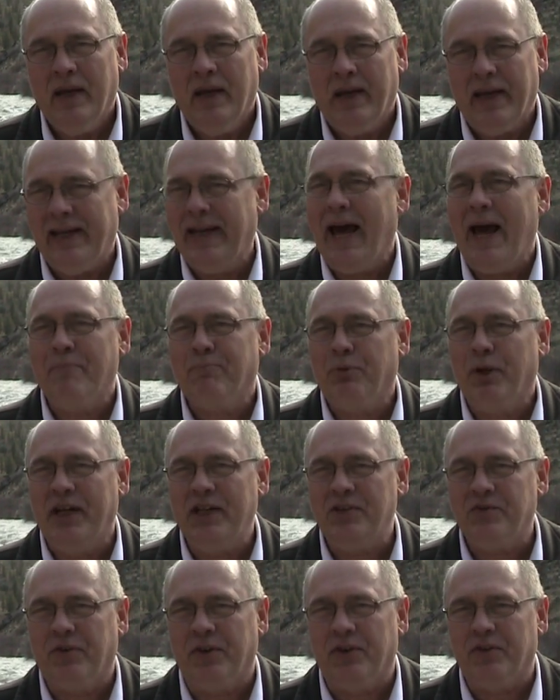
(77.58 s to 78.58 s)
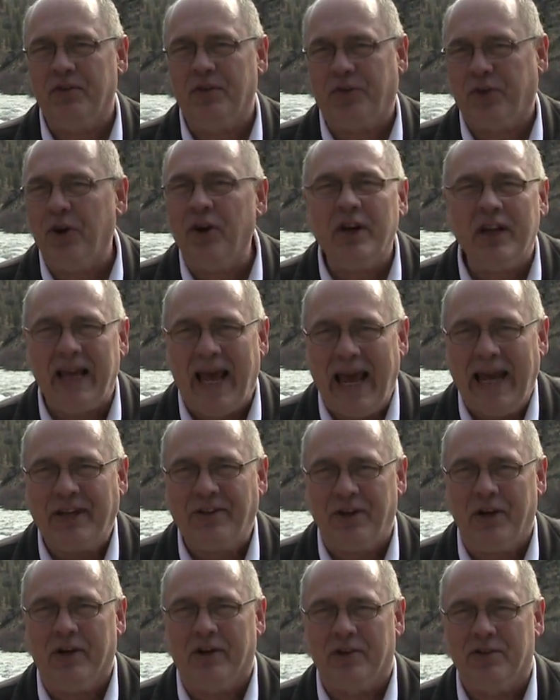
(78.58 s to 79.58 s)
in that place for 38
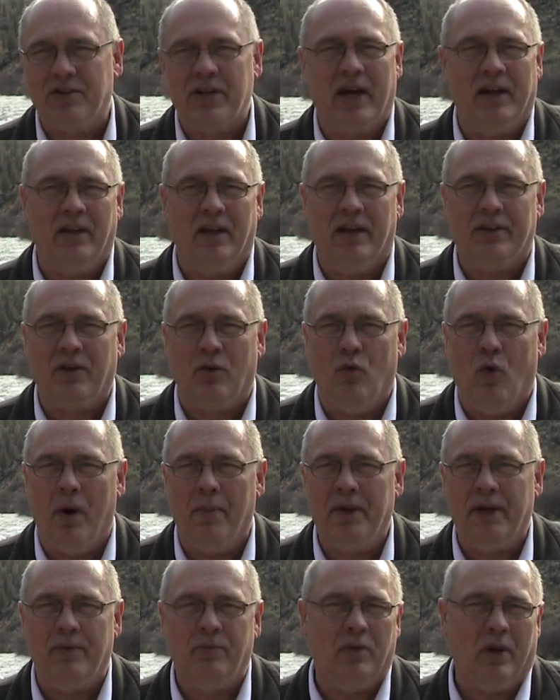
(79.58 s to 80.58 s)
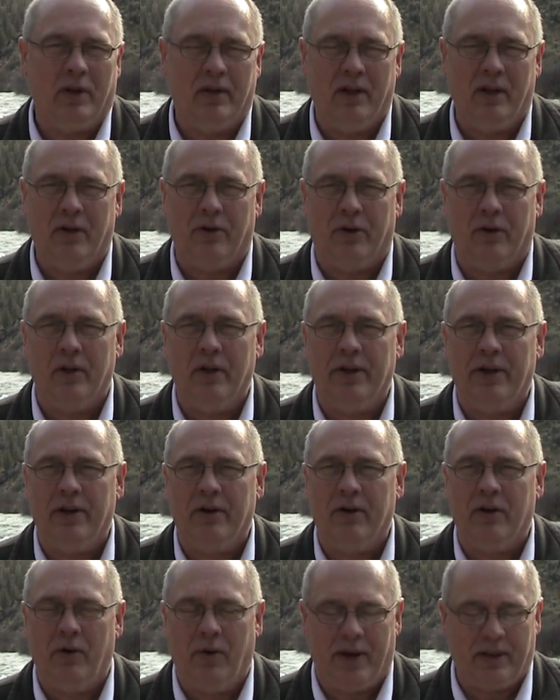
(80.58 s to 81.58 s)
years, kind of like the woman a little
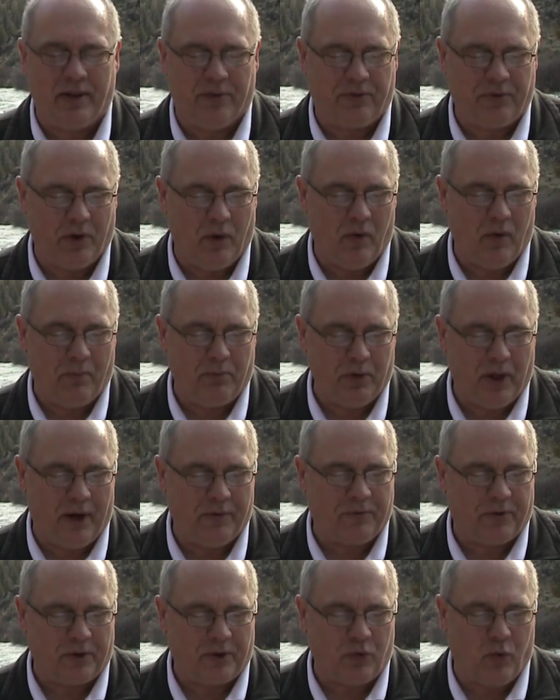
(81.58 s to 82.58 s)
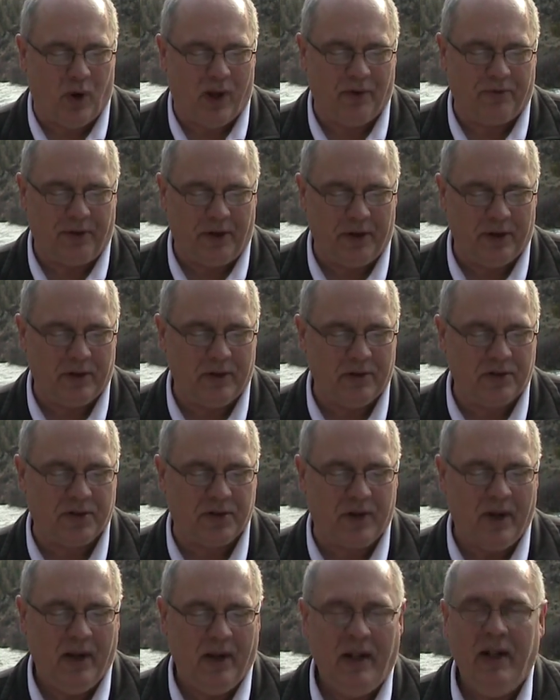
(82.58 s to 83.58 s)
earlier who had the flow of blood for 12
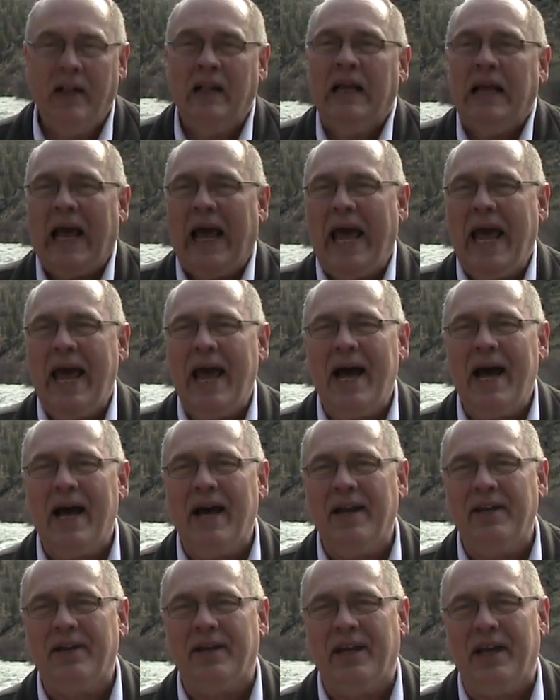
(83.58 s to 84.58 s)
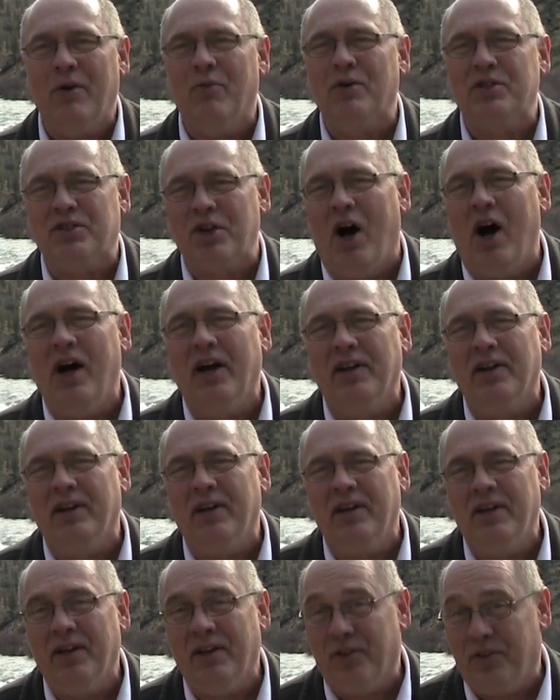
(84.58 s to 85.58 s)
years. And it was on
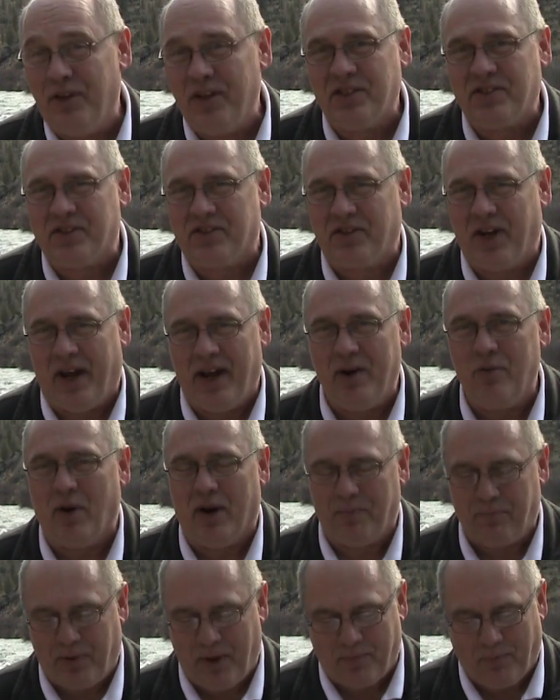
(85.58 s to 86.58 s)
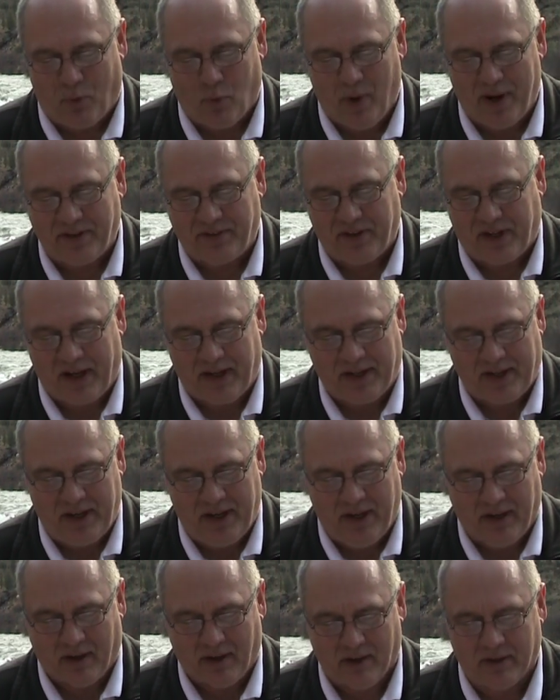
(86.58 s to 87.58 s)
this day when people went to get
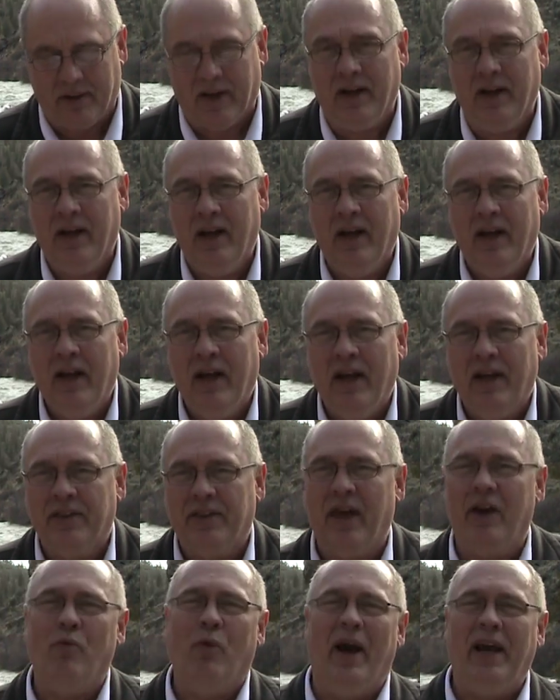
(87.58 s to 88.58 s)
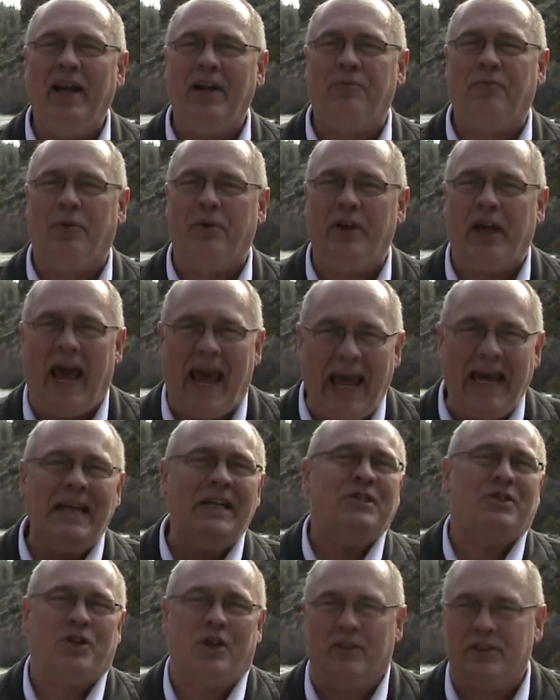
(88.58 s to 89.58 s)
healed, they waited for the
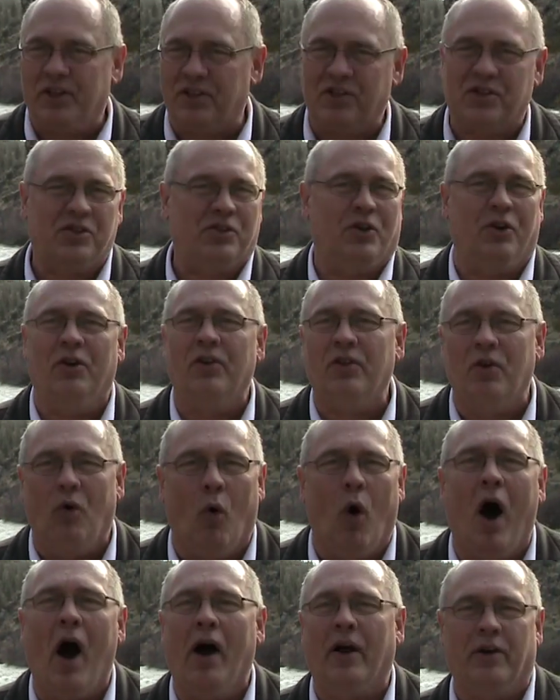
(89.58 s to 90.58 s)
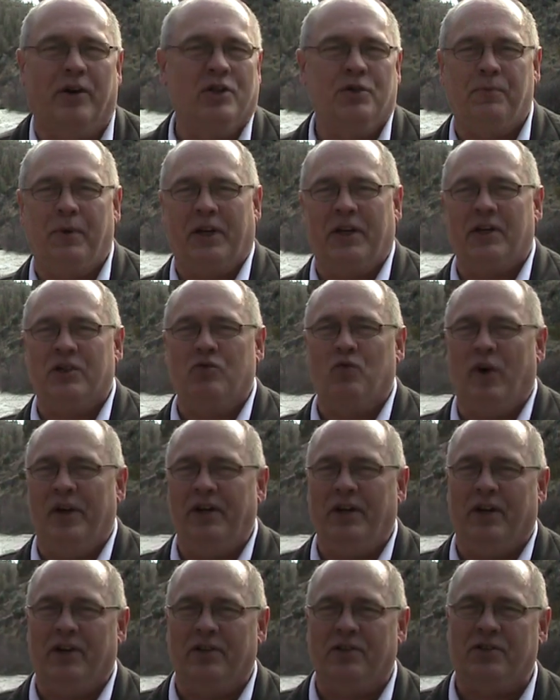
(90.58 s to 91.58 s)
angel to stir the waters, because when
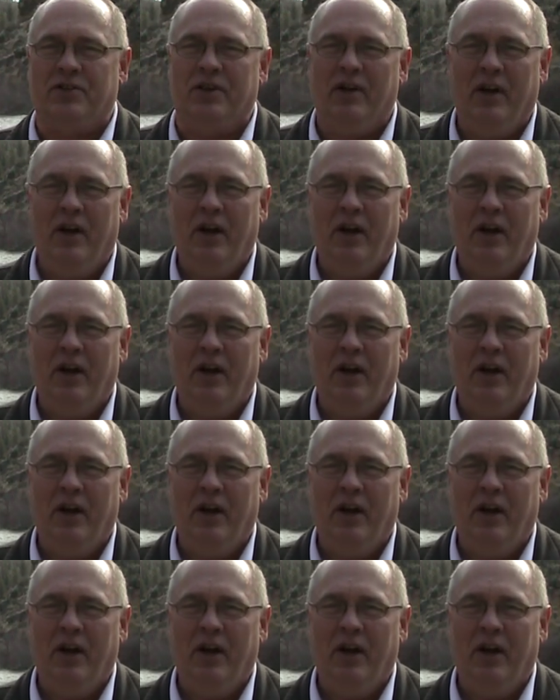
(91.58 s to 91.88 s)
there's